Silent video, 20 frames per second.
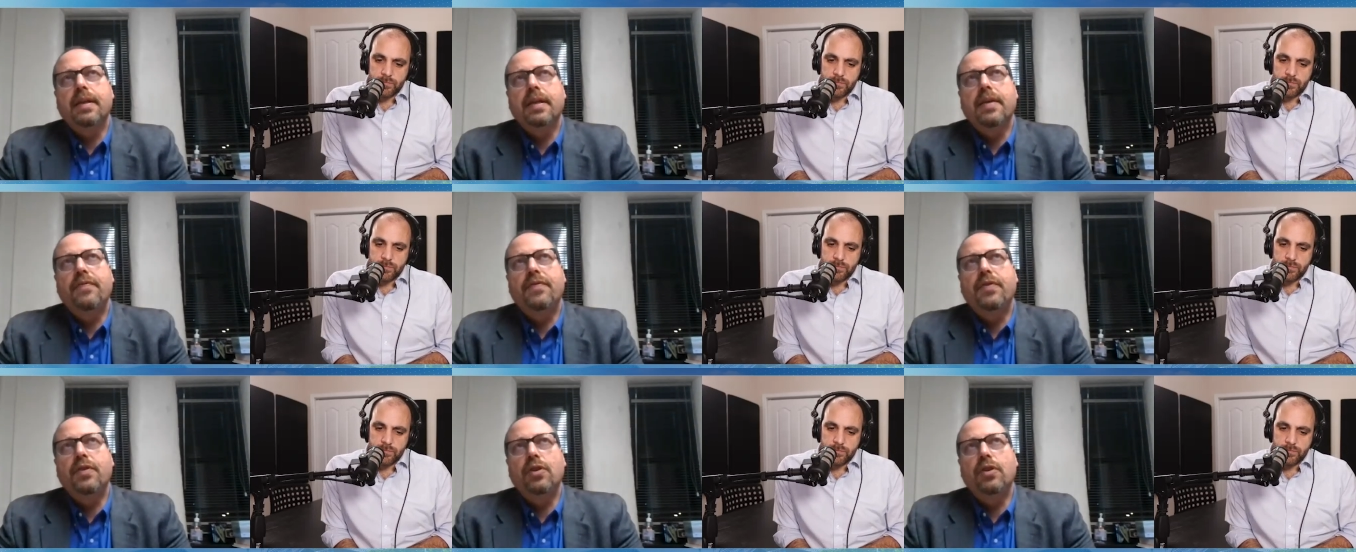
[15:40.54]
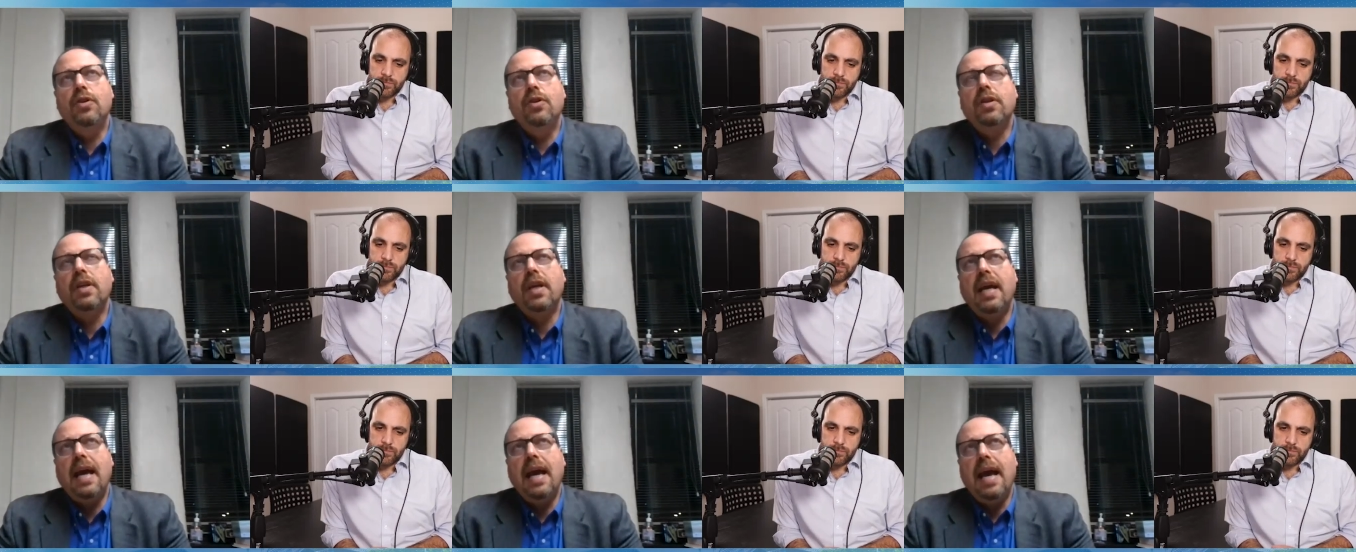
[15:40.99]
Speaker 1: if you
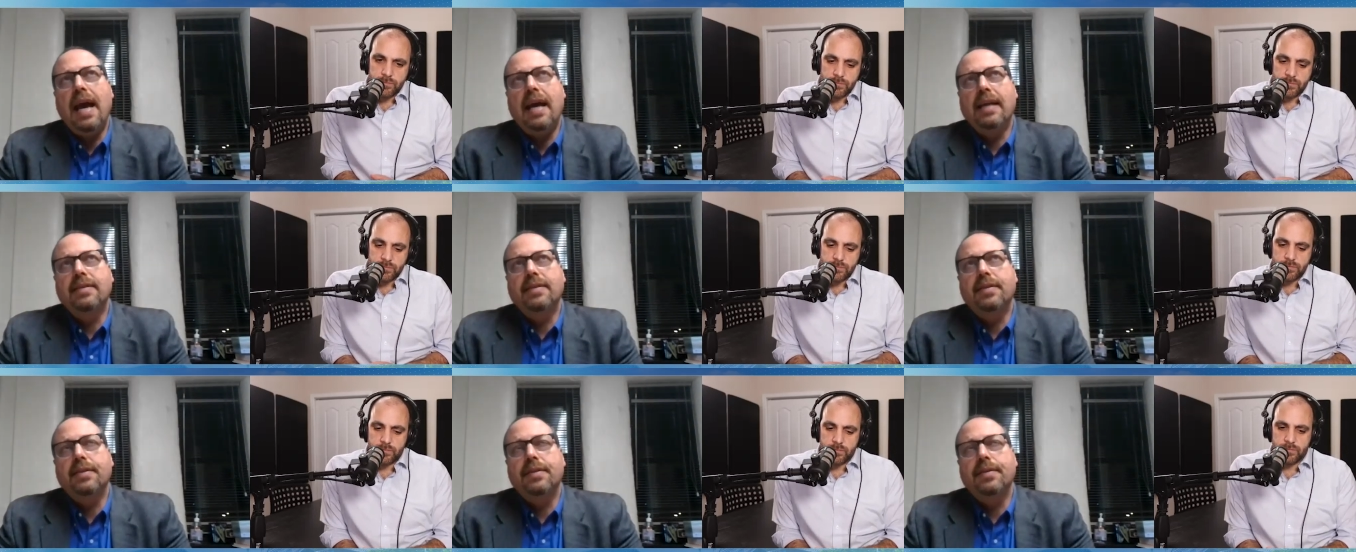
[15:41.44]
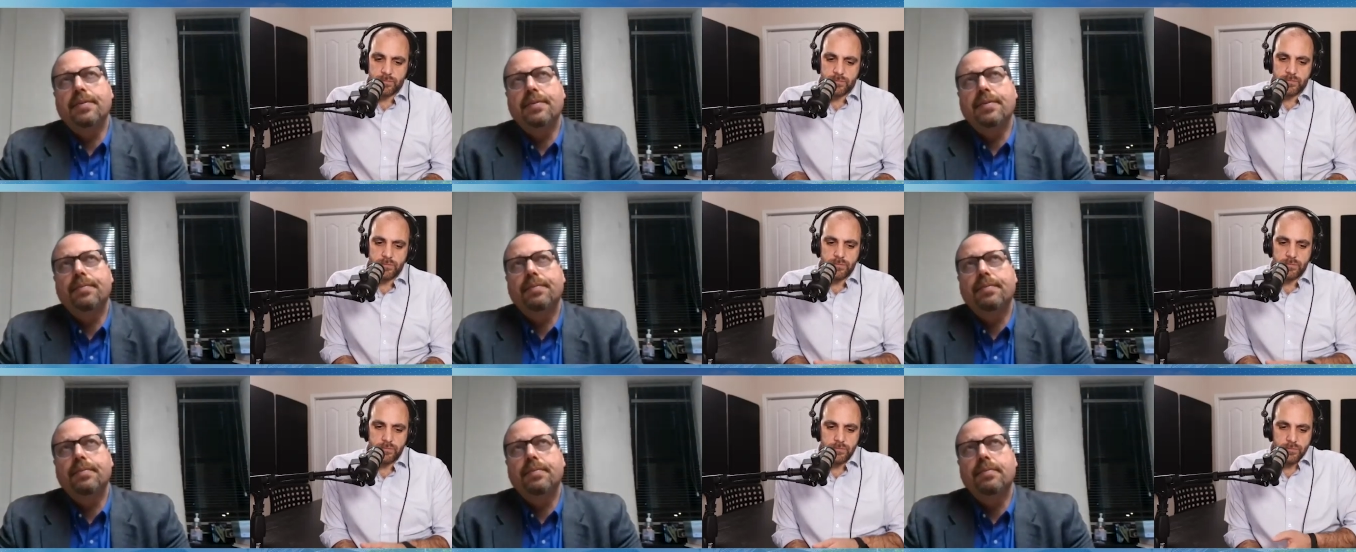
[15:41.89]
look at
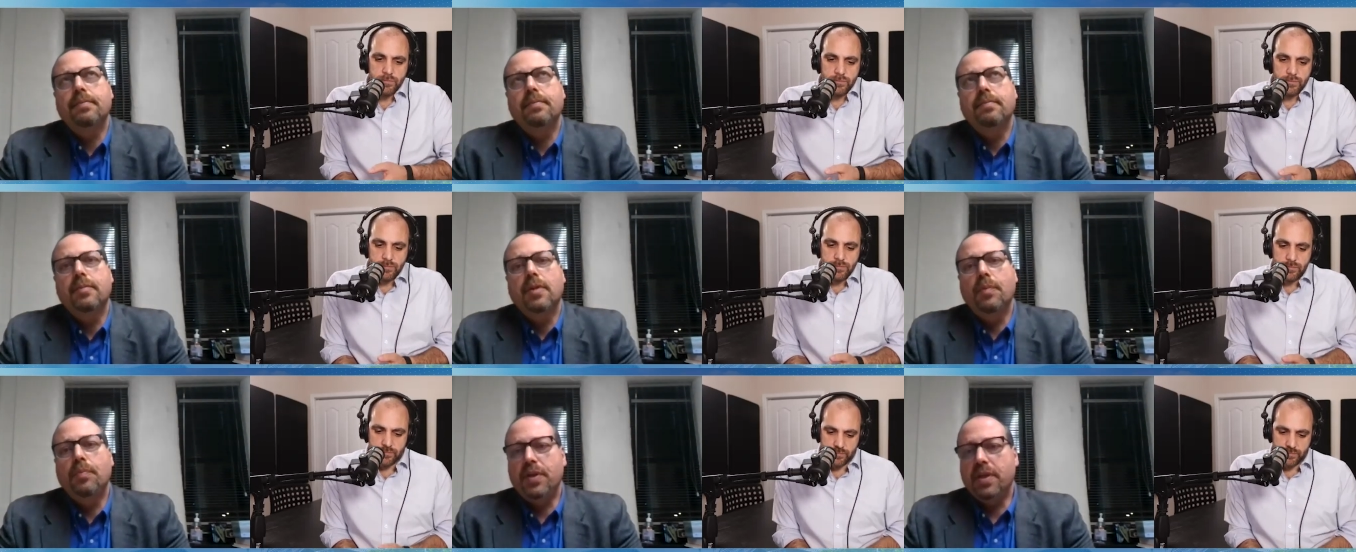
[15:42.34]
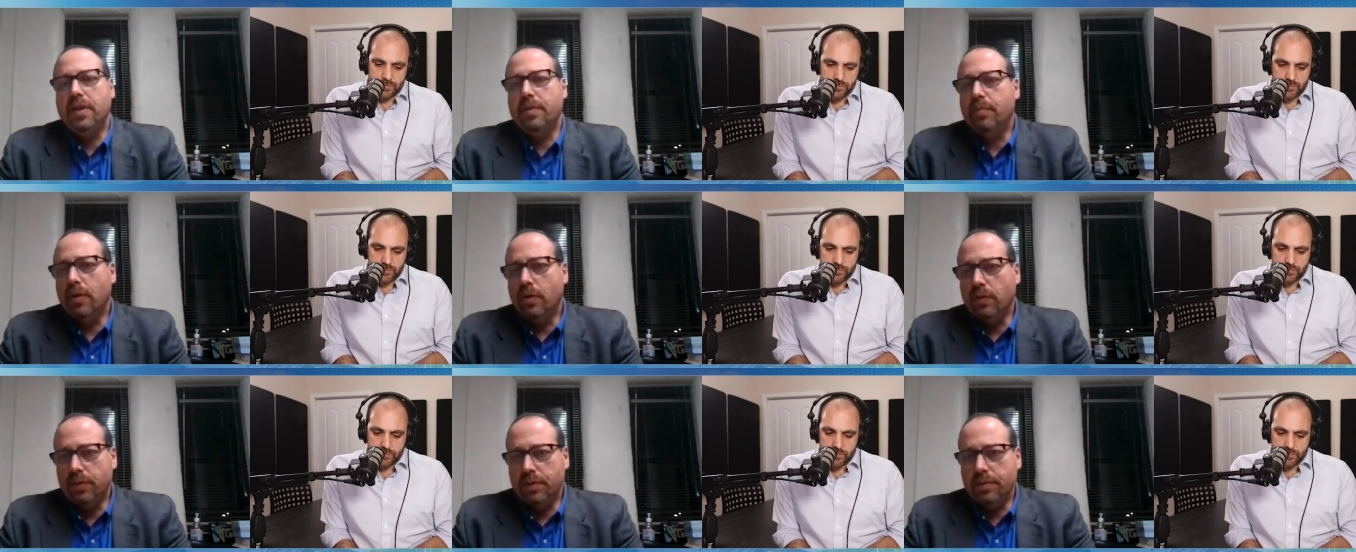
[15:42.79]
opinion
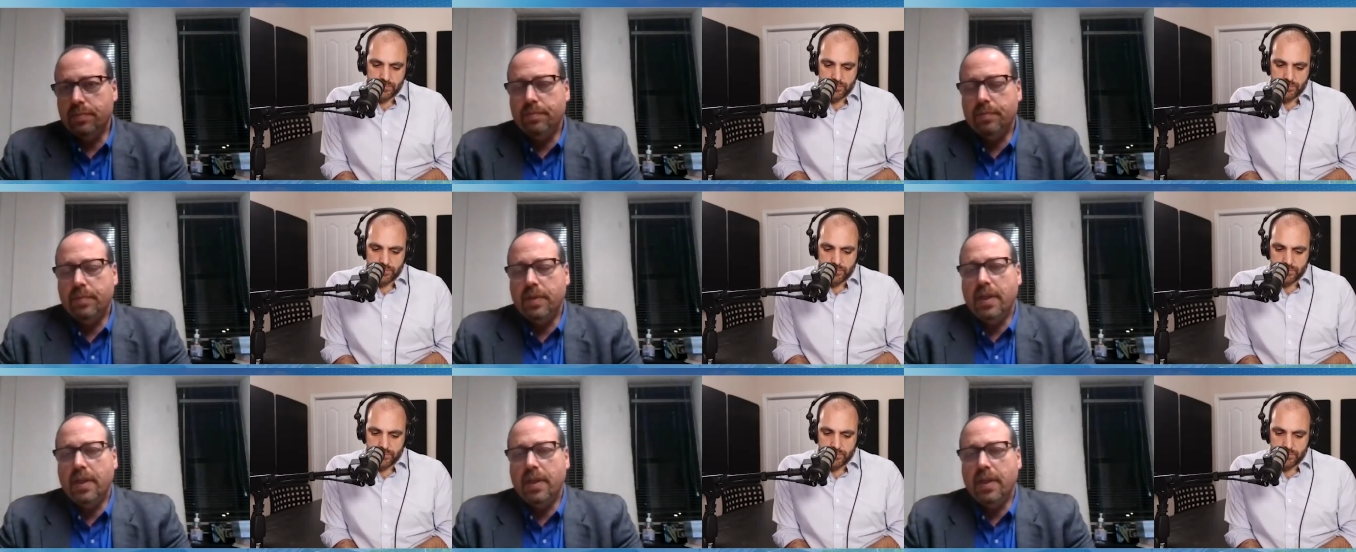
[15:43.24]
polls.